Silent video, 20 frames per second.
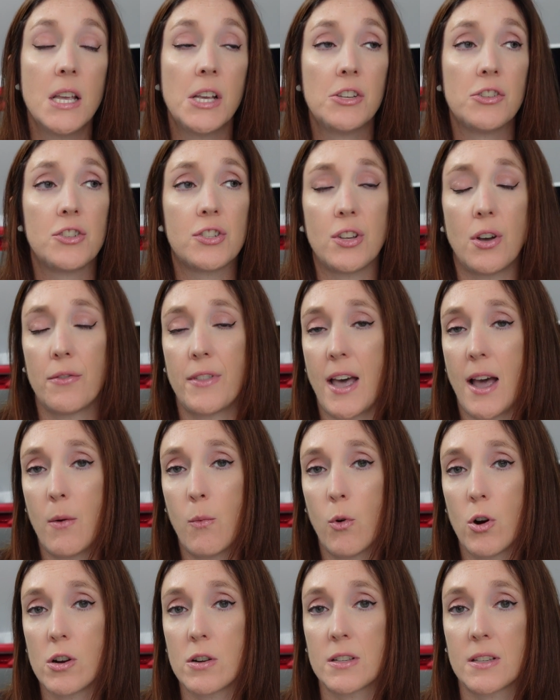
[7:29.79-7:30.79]
So that
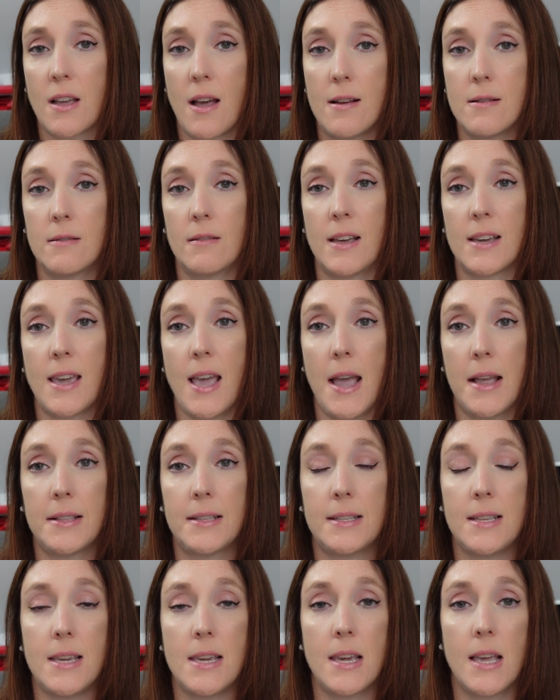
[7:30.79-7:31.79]
works kind of like
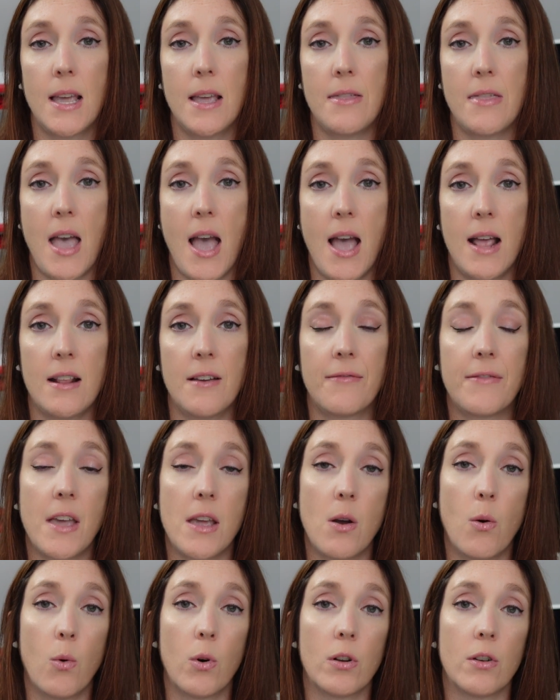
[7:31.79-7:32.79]
Etsy in that if
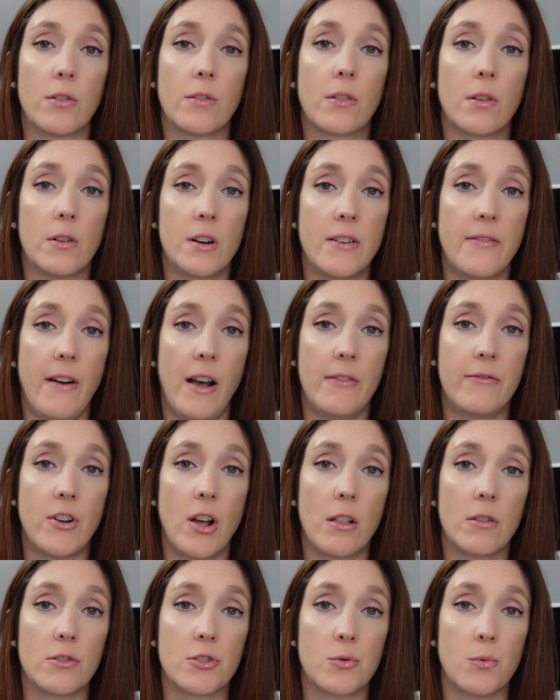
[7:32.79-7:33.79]
they order
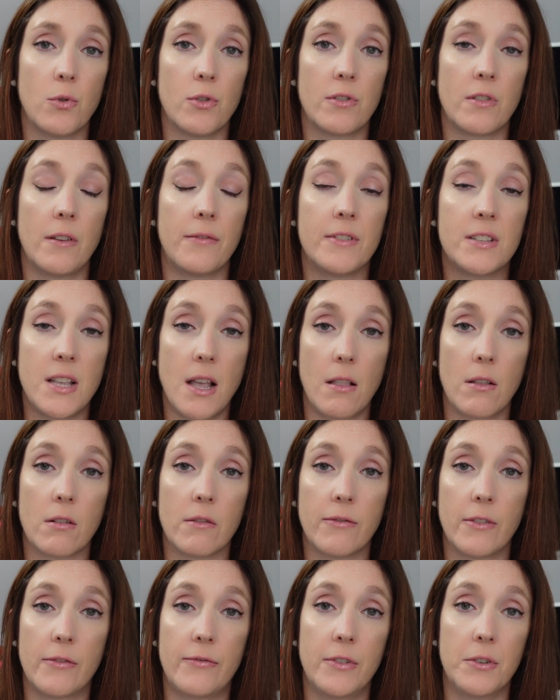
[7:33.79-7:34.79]
$35 worth of seller
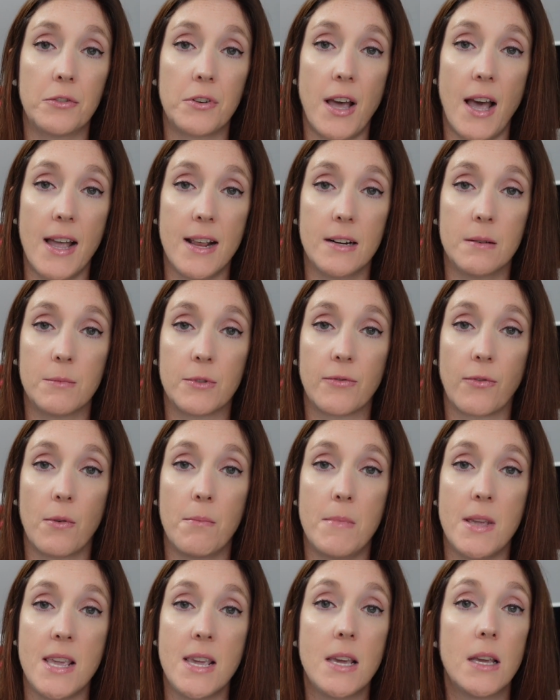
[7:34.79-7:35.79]
fulfilled items
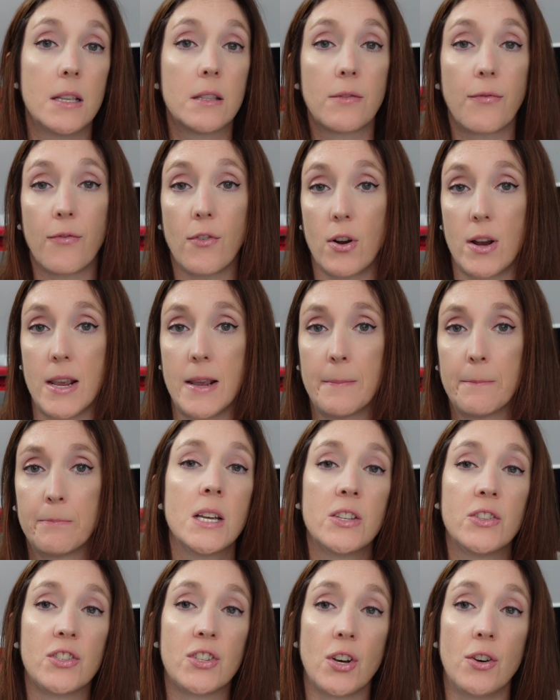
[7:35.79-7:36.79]
from me, it's free.
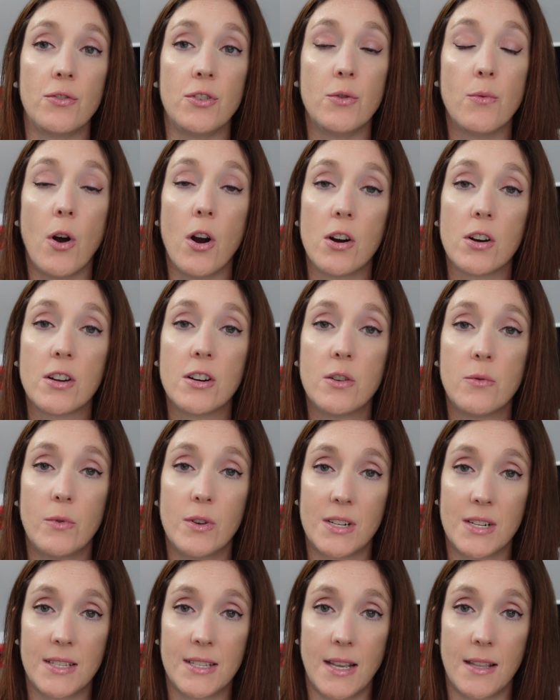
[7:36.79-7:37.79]
So you are going to
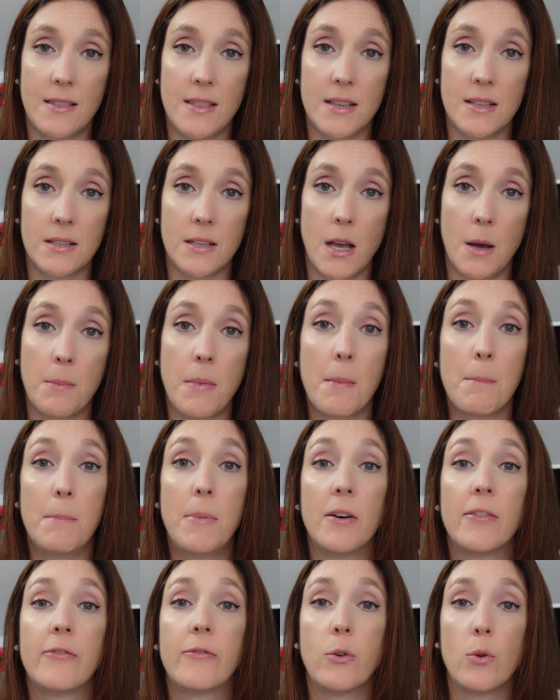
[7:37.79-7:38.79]
want to set this up
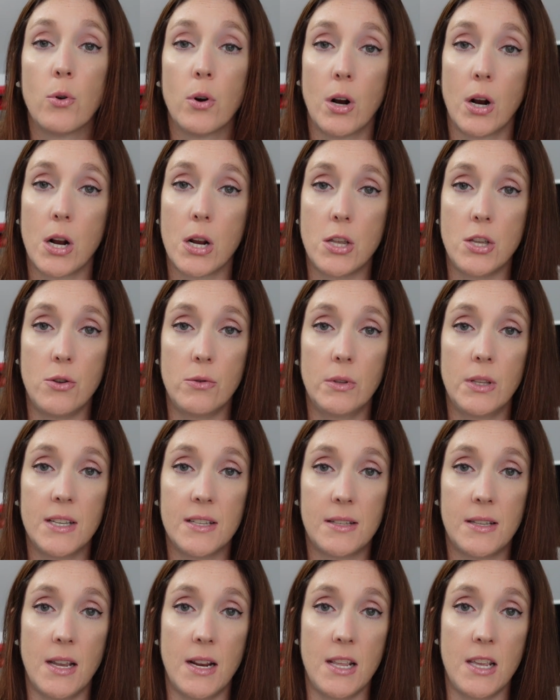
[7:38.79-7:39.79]
before you
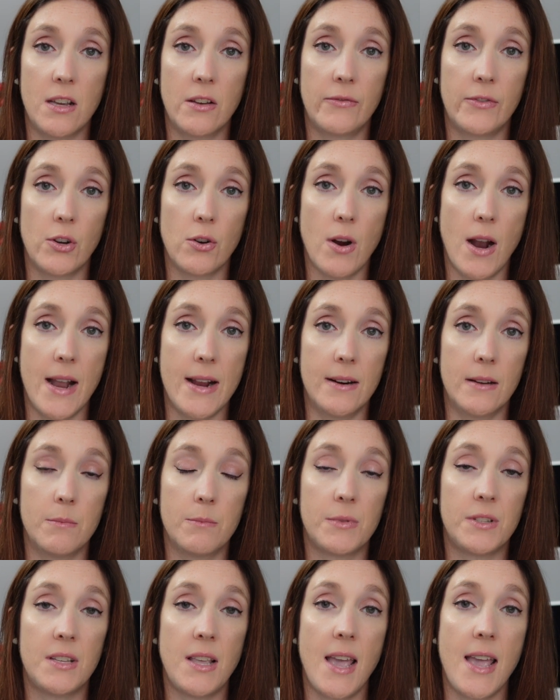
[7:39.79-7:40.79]
list any of your
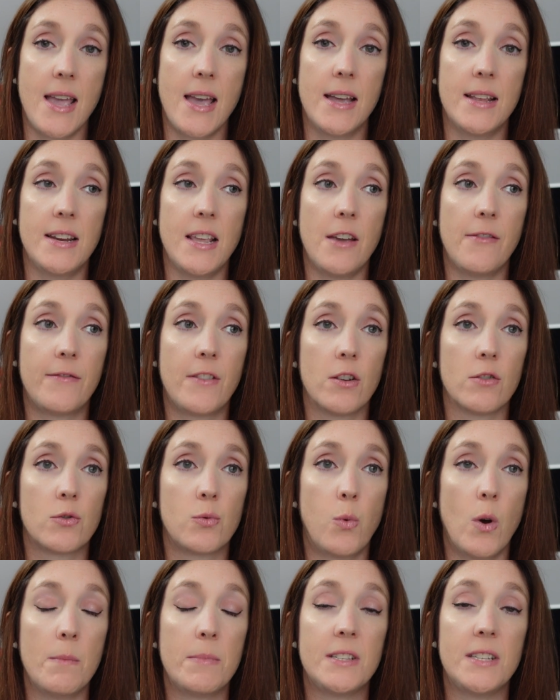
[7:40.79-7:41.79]
items. And if there's
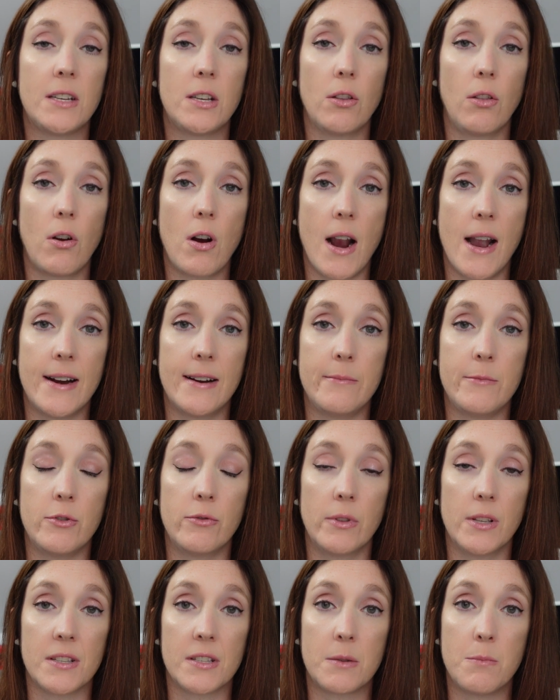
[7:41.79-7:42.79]
one particular item you
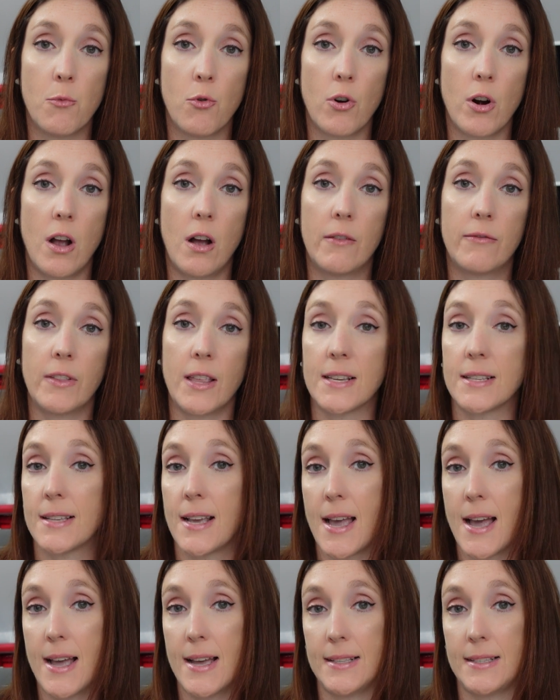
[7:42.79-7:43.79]
list more of, like
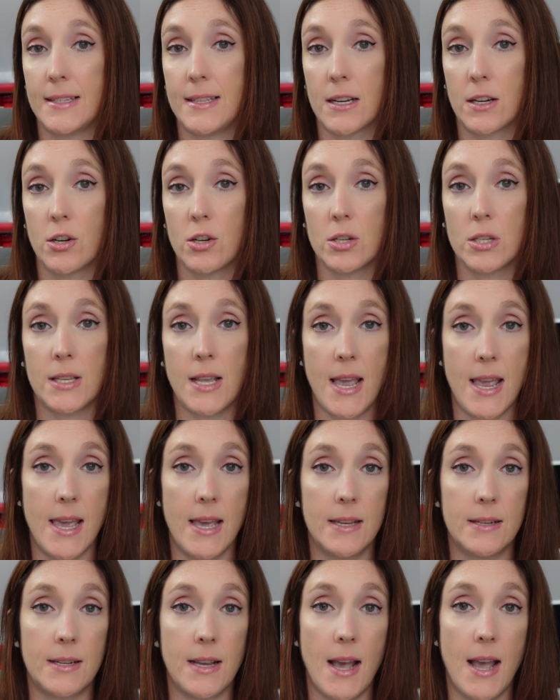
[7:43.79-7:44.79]
say I had stickers
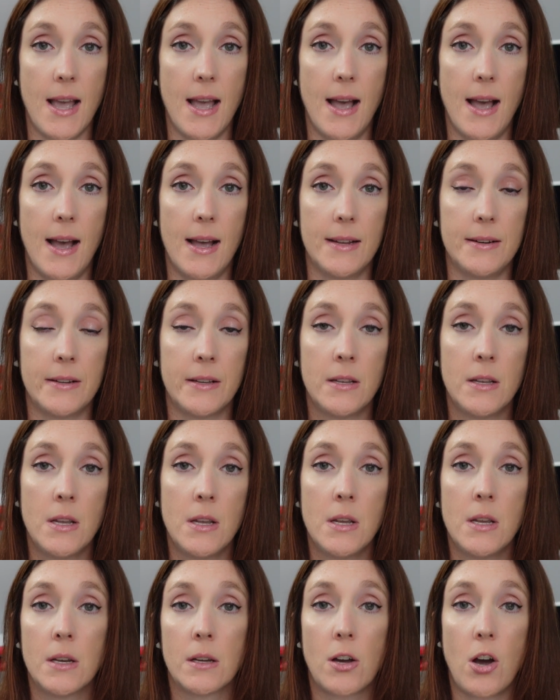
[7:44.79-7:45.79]
and I had
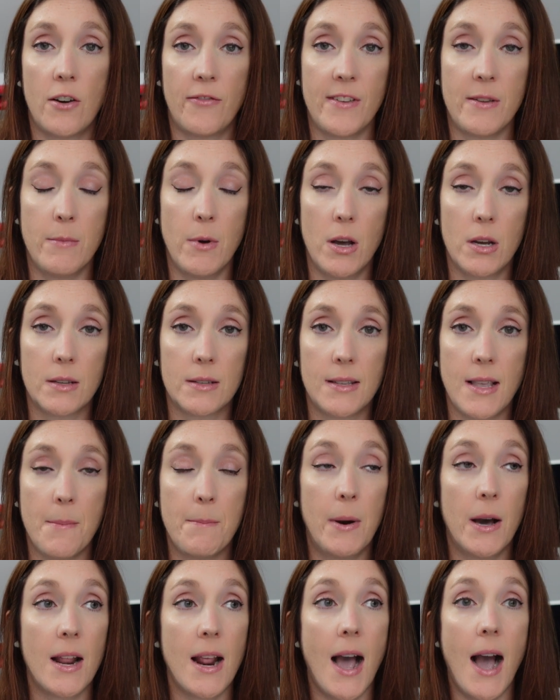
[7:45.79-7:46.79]
coffee mugs,
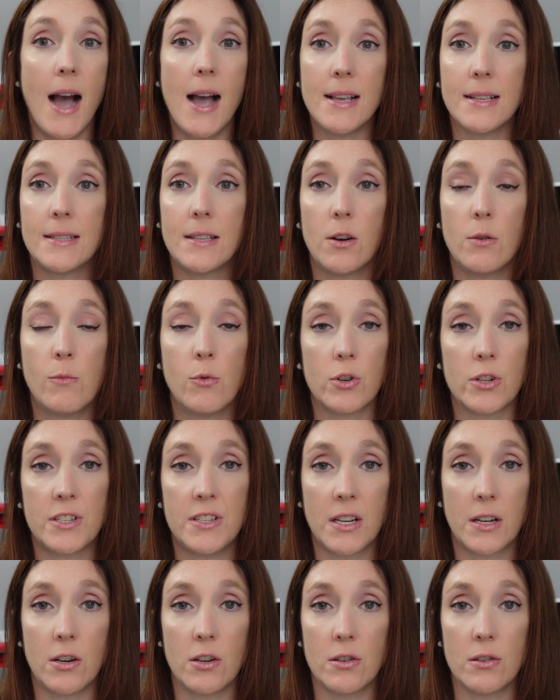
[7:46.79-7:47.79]
but I sell more
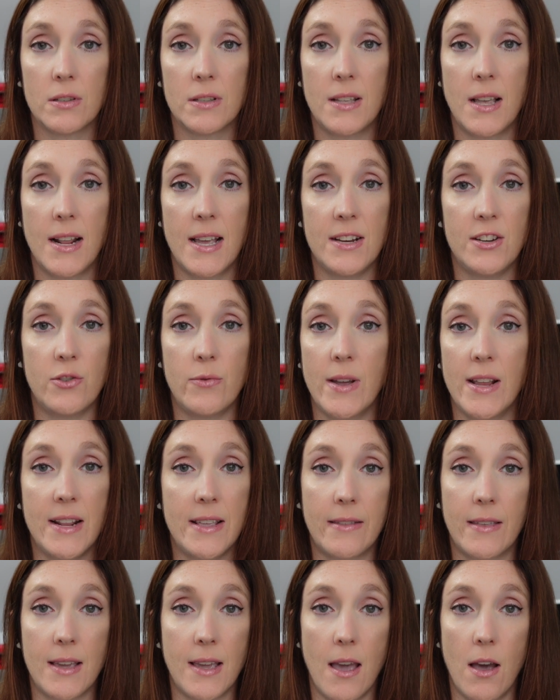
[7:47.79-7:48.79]
stickers than I do
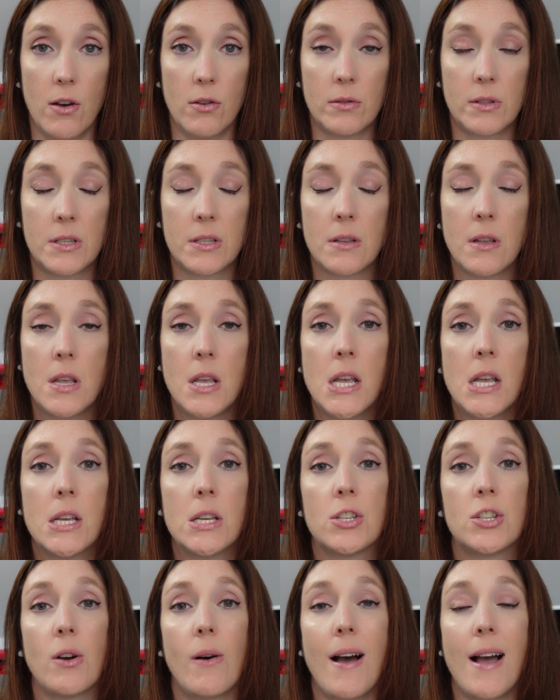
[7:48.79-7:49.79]
anything else,
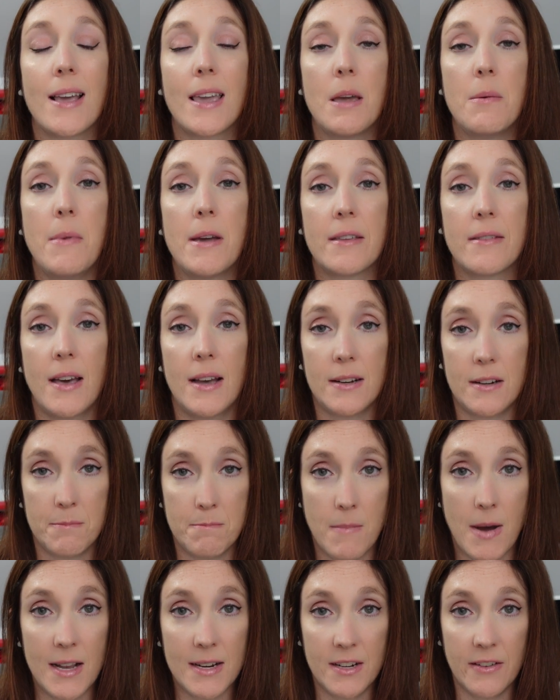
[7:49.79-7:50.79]
so I can make
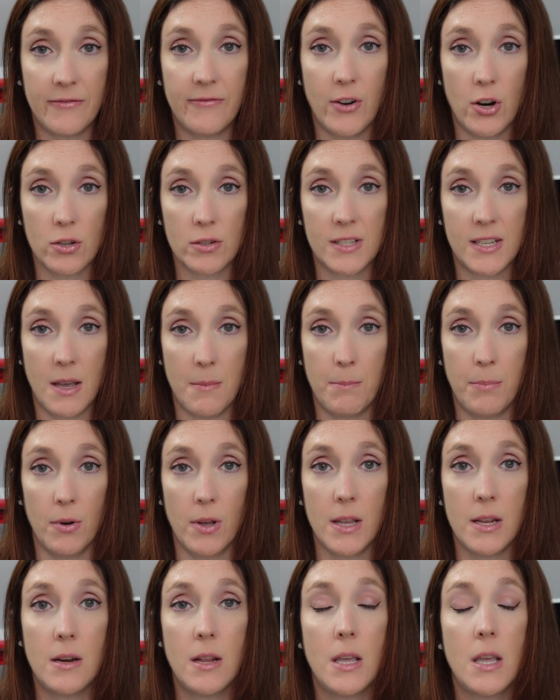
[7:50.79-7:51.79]
that my default template.